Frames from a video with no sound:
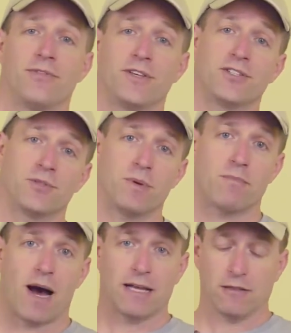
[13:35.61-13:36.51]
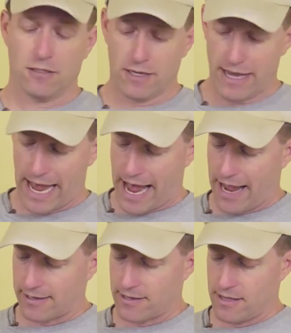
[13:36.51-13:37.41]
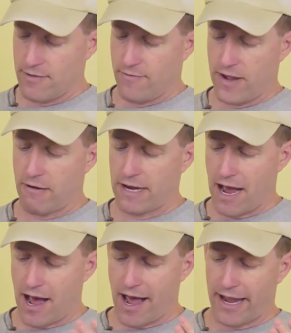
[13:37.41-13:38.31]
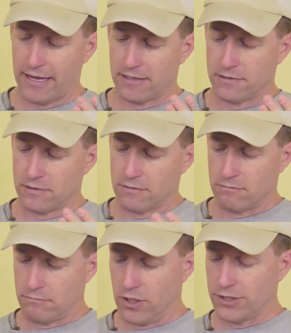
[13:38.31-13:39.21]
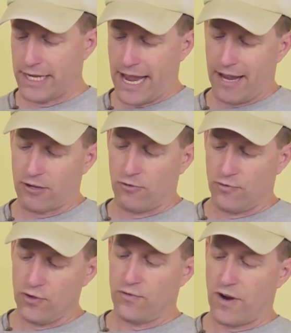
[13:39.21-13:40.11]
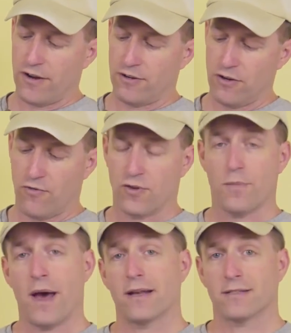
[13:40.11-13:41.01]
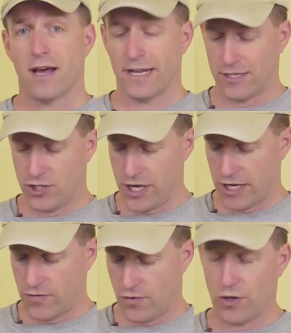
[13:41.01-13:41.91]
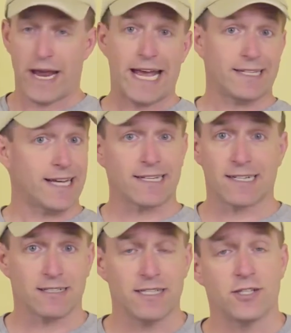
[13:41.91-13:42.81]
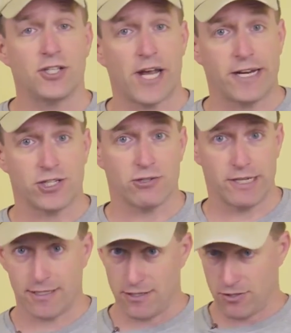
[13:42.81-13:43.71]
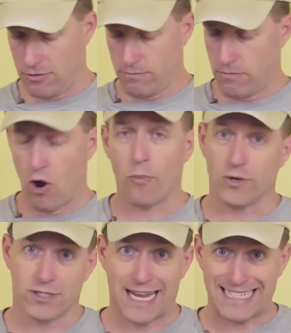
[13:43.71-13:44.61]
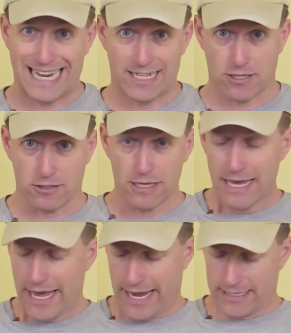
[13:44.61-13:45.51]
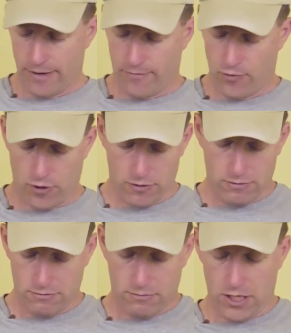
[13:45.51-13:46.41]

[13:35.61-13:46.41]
this has been my look at the Very Eye multi-angle viewfinder for the Panasonic GH4 and technically the GH3, since they're almost identical, except for,